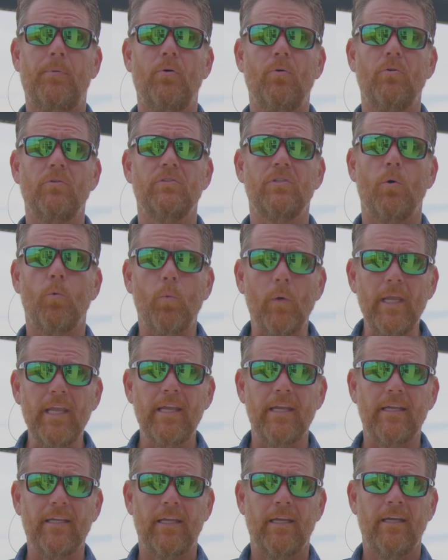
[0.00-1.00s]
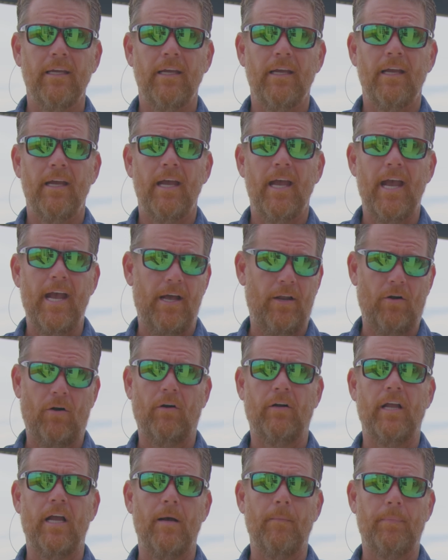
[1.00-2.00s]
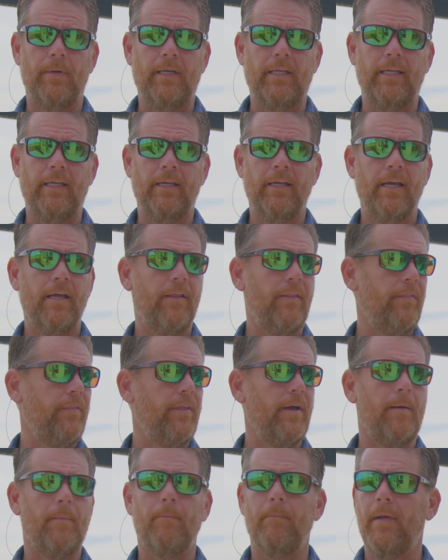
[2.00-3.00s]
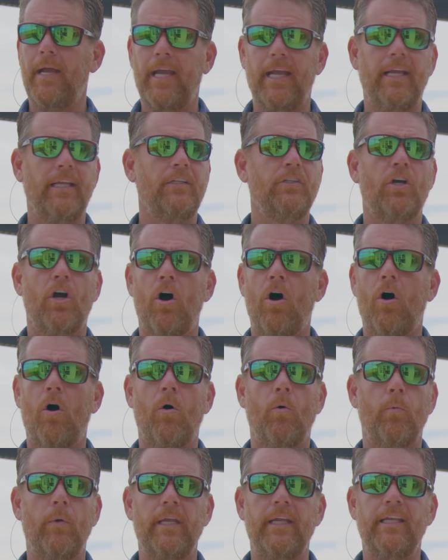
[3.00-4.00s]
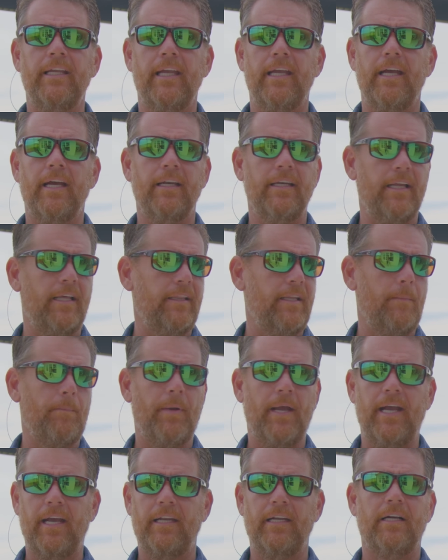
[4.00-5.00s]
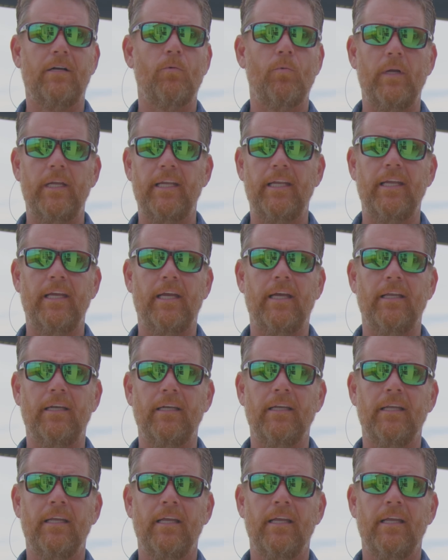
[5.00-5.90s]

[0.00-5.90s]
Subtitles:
pools a week at our company. The main call we get and the panic we get